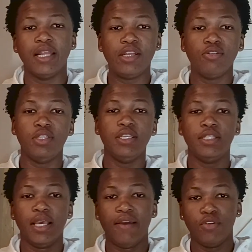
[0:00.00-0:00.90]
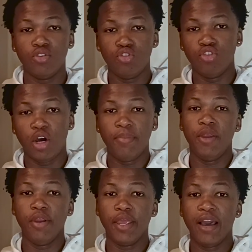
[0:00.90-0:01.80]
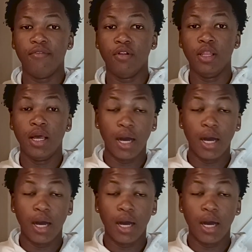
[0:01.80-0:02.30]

led to DC having to drop Henry Cavill